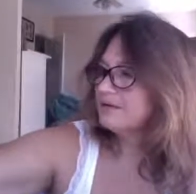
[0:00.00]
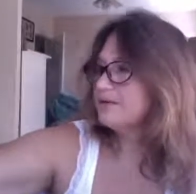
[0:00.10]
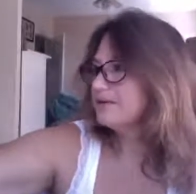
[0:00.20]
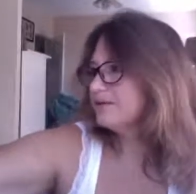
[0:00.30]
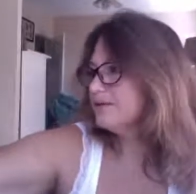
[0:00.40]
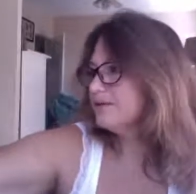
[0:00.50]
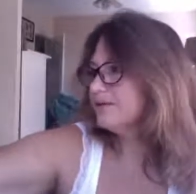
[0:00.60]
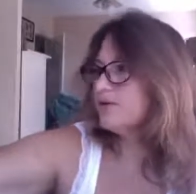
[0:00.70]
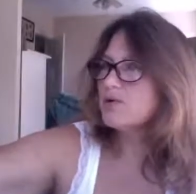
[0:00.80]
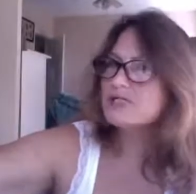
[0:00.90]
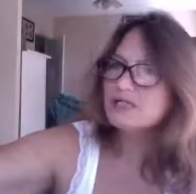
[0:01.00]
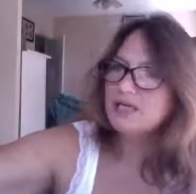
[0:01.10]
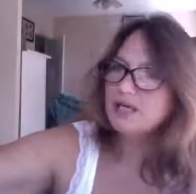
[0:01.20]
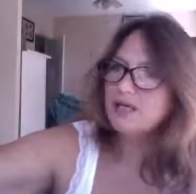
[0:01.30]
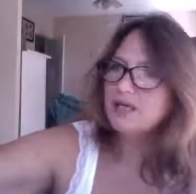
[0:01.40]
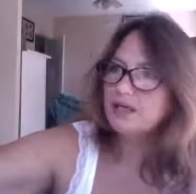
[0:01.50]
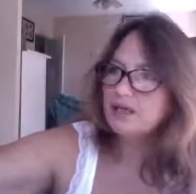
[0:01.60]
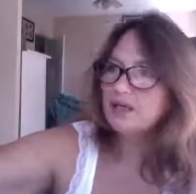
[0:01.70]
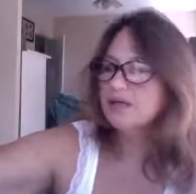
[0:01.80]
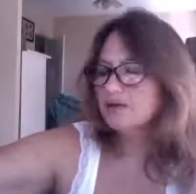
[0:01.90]
Oh, sneaky
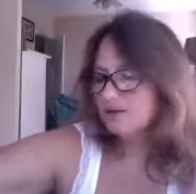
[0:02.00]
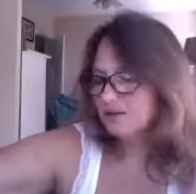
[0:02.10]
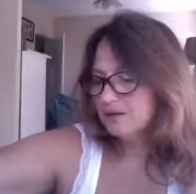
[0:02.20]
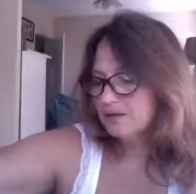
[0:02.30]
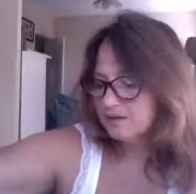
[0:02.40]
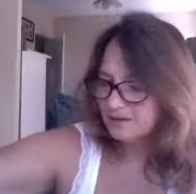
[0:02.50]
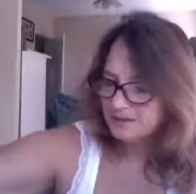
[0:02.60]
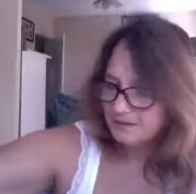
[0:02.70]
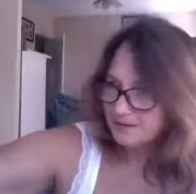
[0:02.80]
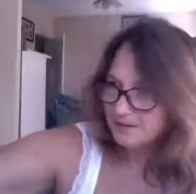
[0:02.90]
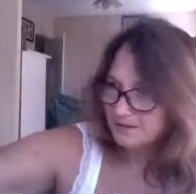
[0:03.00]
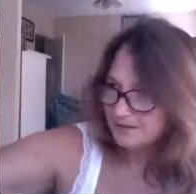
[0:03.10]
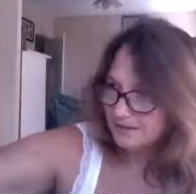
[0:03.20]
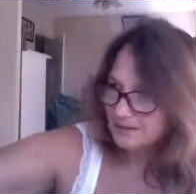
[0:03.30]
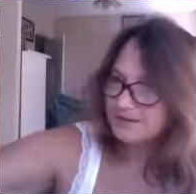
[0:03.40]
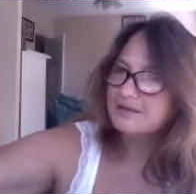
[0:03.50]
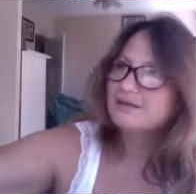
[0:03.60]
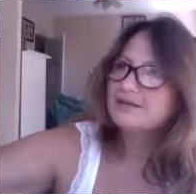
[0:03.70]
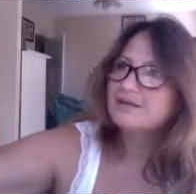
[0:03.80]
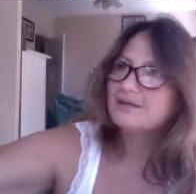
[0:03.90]
on the run.
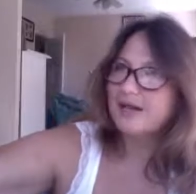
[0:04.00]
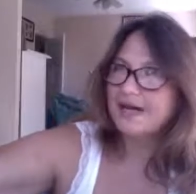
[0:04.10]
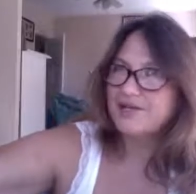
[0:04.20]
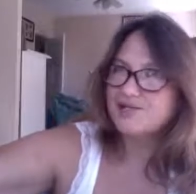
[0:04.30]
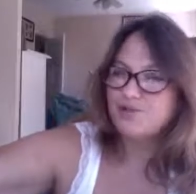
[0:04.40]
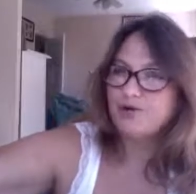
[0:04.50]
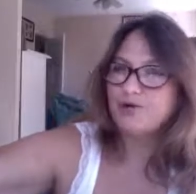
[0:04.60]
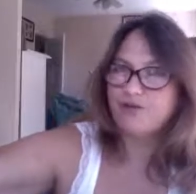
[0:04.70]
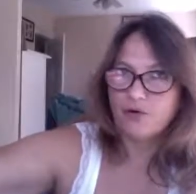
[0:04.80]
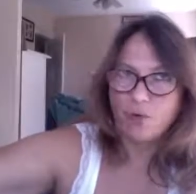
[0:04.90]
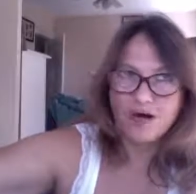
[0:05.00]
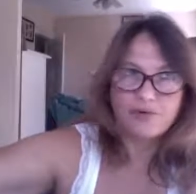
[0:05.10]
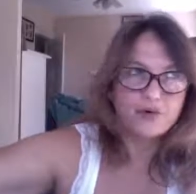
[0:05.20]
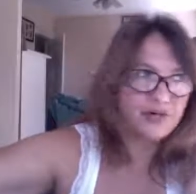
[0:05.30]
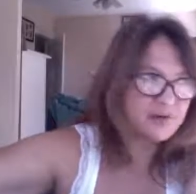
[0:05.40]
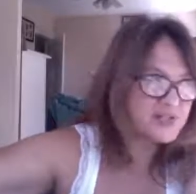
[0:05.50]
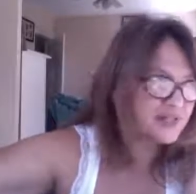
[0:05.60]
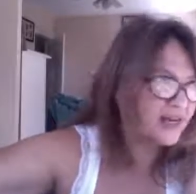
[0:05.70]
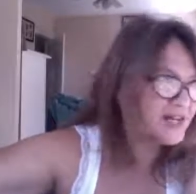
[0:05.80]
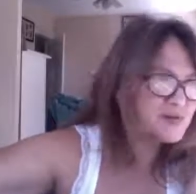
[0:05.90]
And it's beautiful weather here
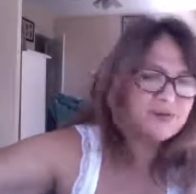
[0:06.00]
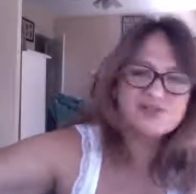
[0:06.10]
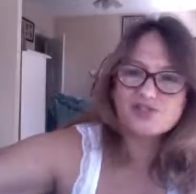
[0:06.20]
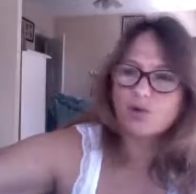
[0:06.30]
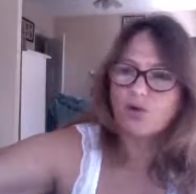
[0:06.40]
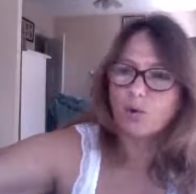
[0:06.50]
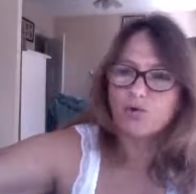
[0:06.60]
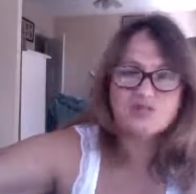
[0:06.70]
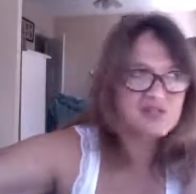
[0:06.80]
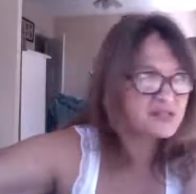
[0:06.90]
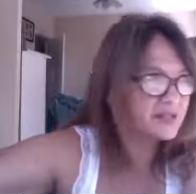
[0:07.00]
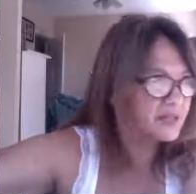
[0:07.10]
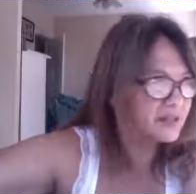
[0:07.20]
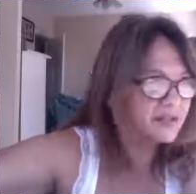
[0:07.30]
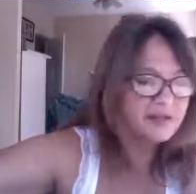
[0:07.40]
today. It's been so gorgeous lately.